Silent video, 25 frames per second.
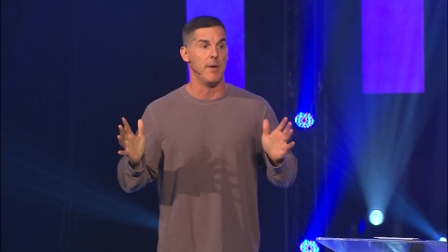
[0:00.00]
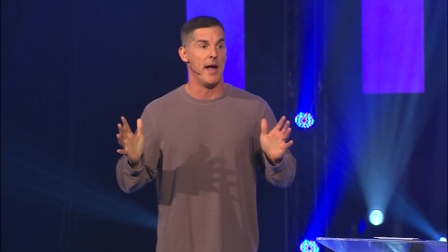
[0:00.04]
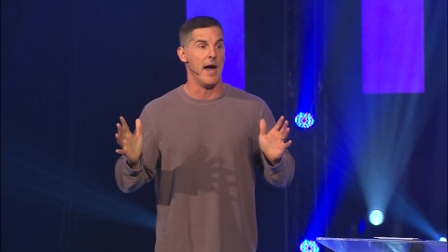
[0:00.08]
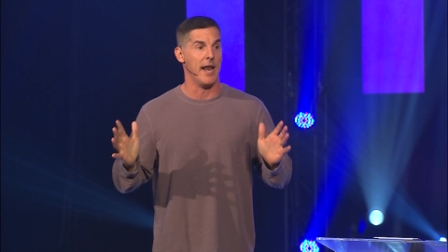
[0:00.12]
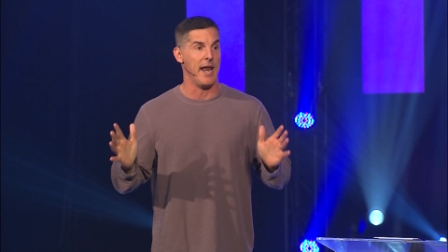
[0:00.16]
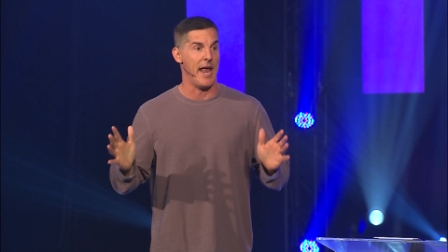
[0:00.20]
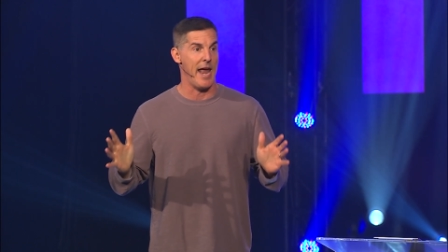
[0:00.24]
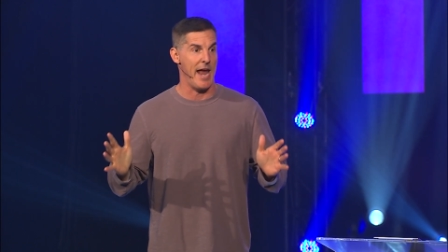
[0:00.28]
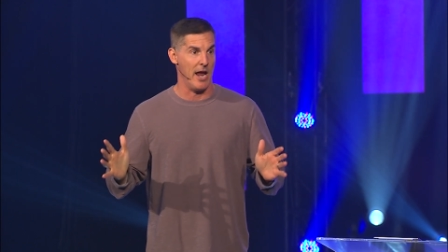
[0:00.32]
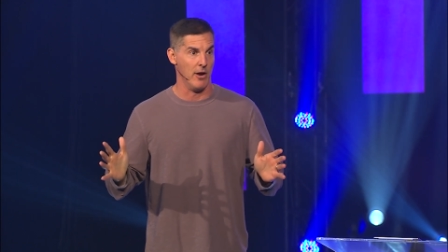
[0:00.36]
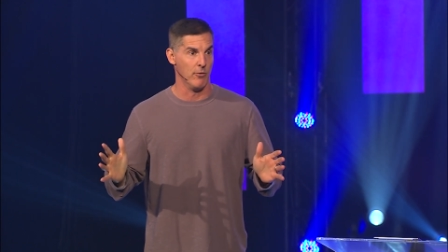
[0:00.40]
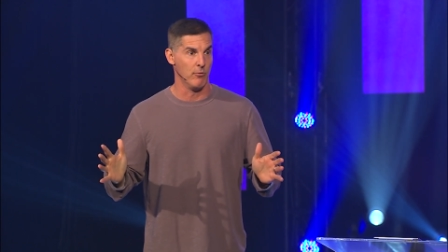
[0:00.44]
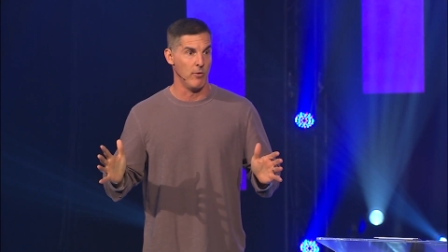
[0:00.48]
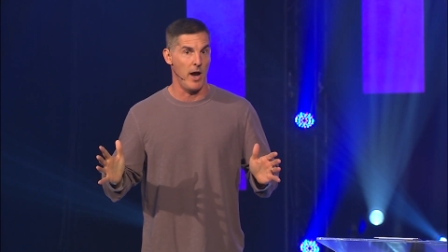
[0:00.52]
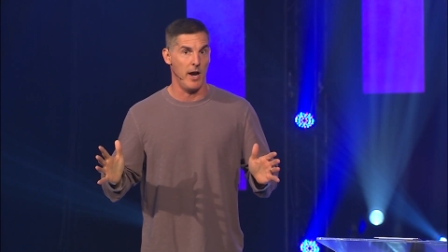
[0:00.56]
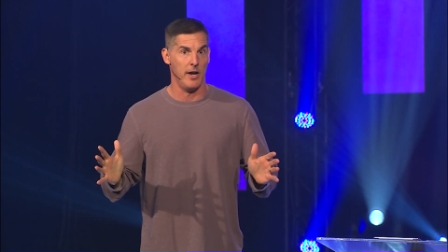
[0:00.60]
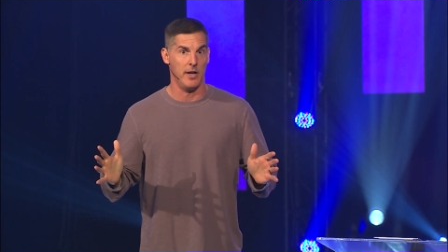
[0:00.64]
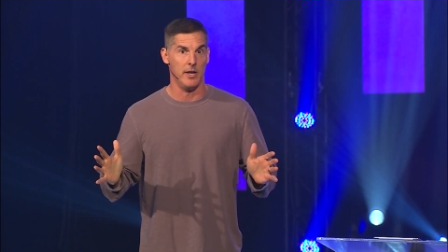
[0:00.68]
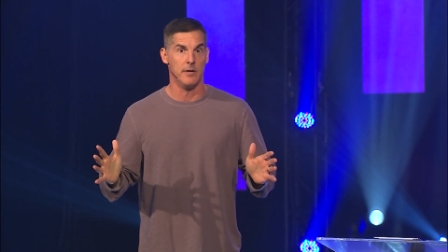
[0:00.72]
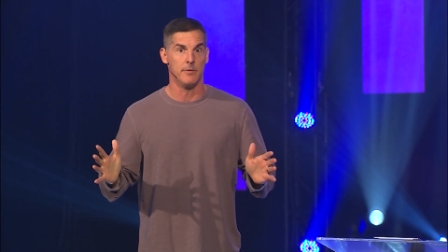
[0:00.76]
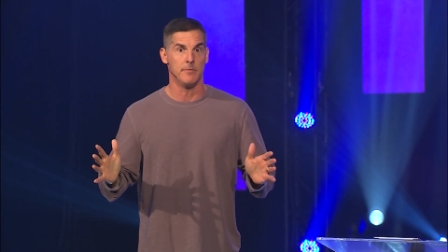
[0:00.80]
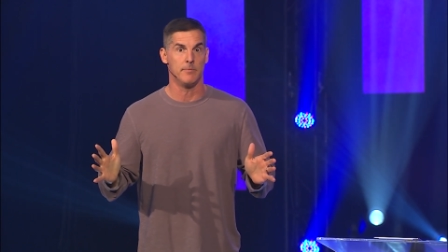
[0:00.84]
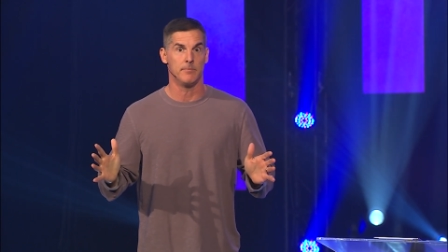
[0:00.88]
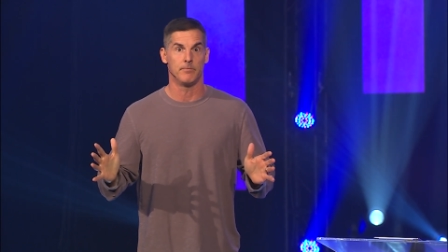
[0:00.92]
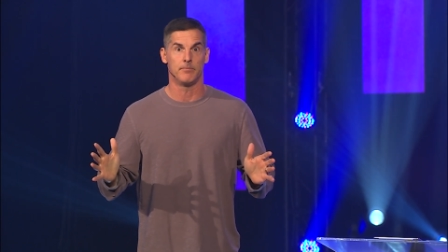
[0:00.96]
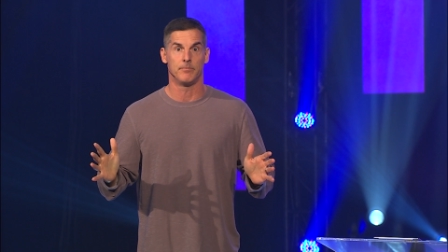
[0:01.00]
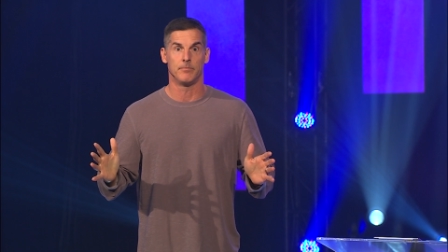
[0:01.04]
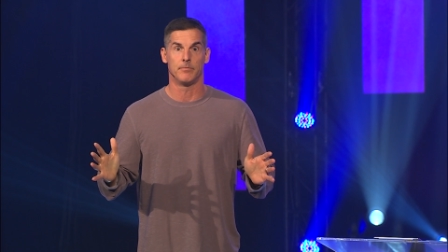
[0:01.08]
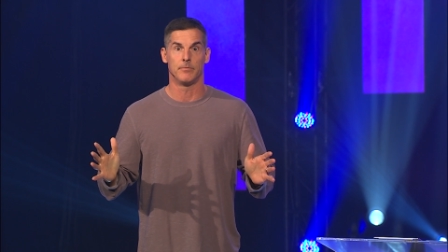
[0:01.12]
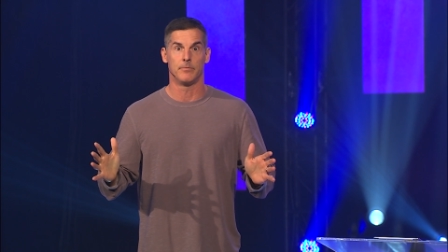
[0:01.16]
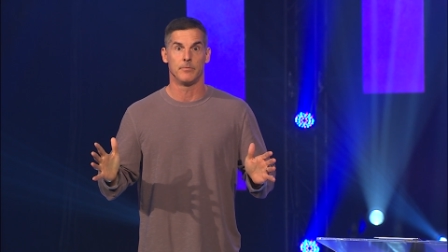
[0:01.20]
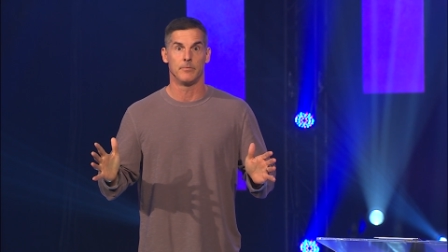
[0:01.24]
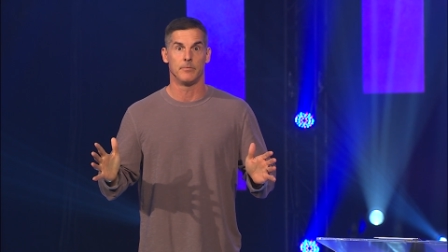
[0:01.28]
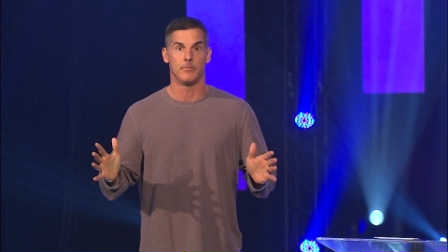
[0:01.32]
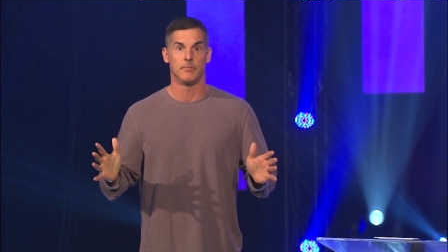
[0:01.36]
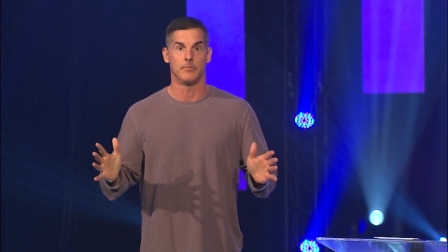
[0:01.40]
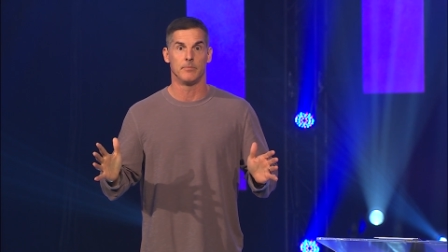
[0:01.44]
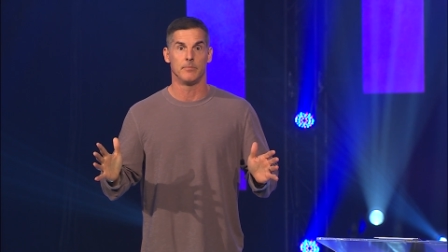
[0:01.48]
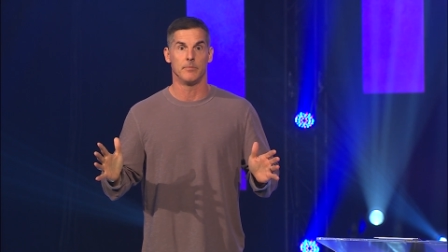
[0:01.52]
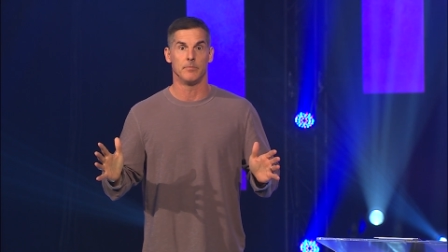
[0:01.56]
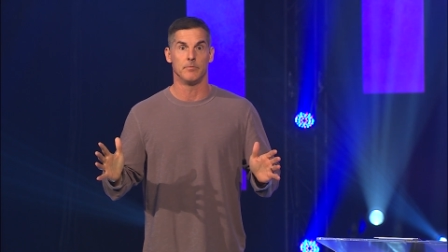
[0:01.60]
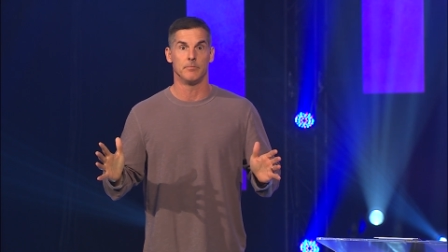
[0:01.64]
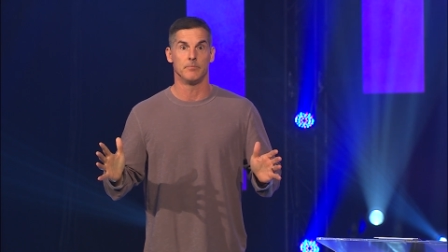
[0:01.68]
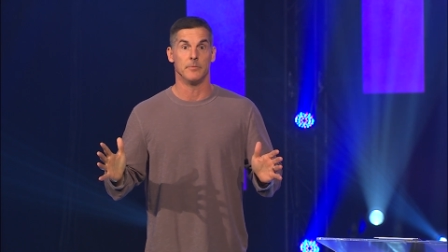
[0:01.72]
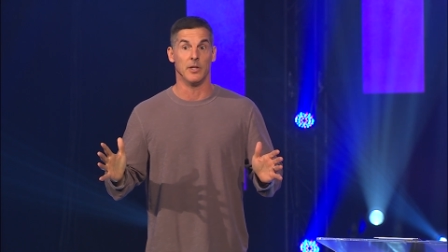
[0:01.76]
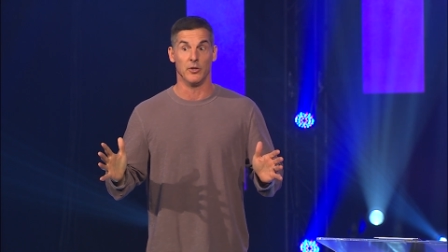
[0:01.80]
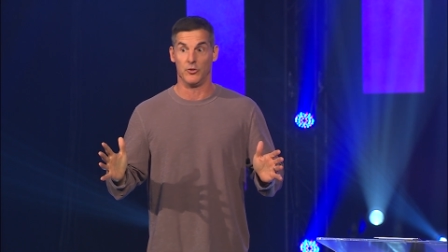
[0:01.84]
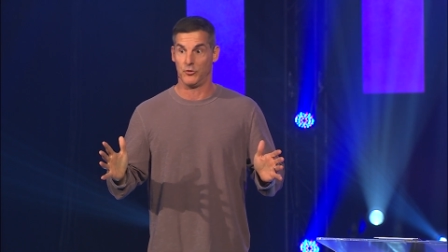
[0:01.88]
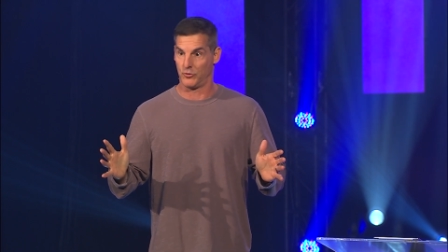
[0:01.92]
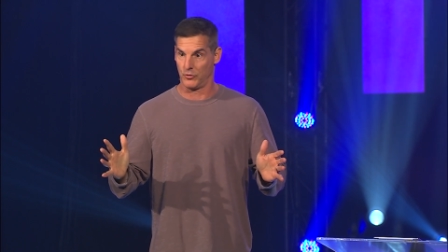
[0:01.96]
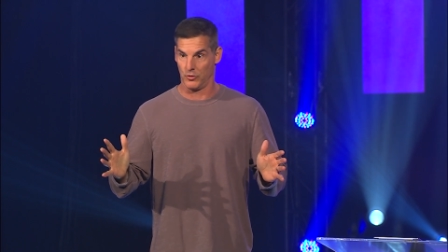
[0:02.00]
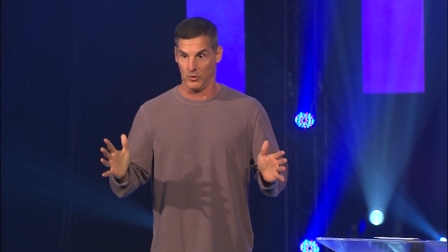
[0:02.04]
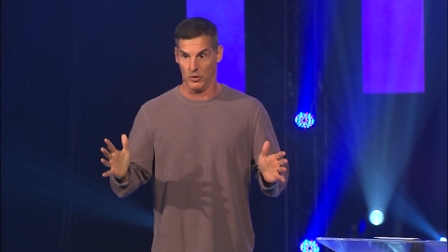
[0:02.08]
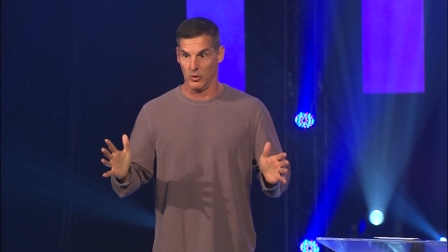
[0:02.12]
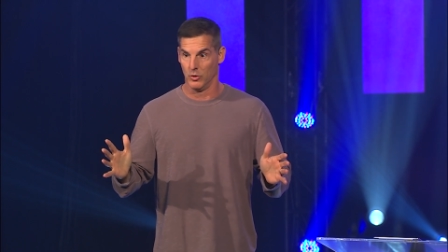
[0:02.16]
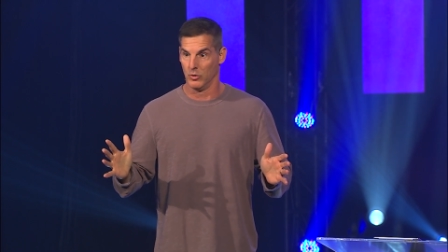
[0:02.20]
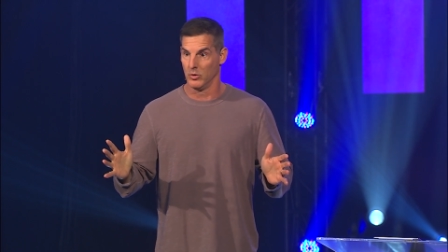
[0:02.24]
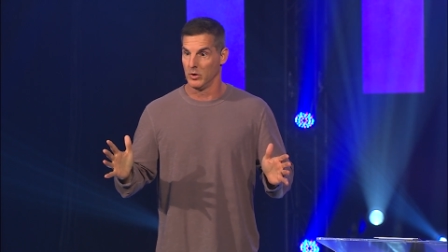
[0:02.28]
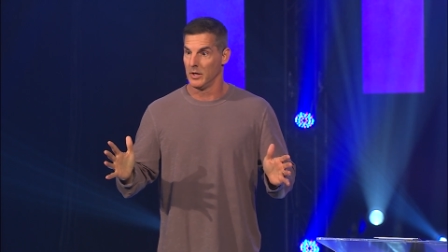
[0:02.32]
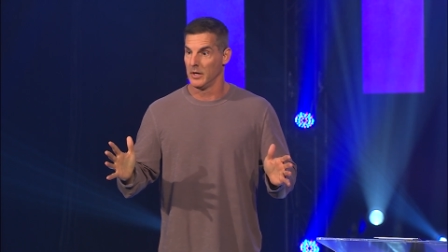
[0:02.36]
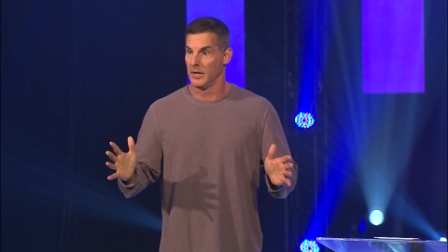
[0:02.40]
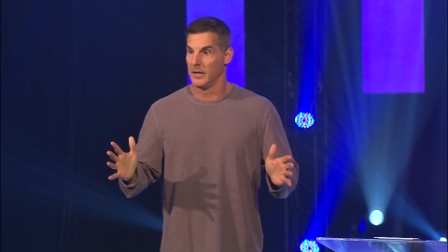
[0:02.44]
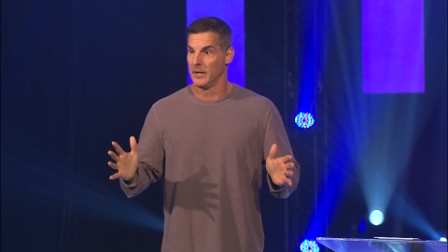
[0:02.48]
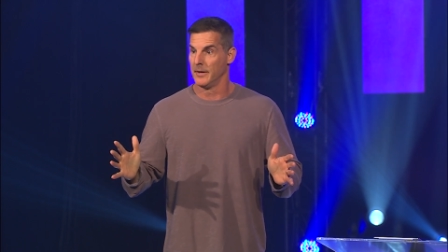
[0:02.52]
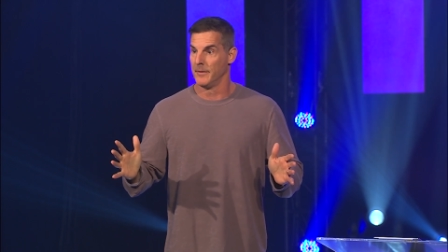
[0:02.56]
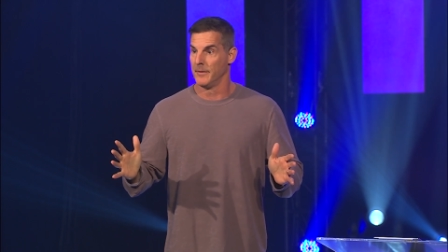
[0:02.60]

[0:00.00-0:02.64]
bad handwriting. That's true.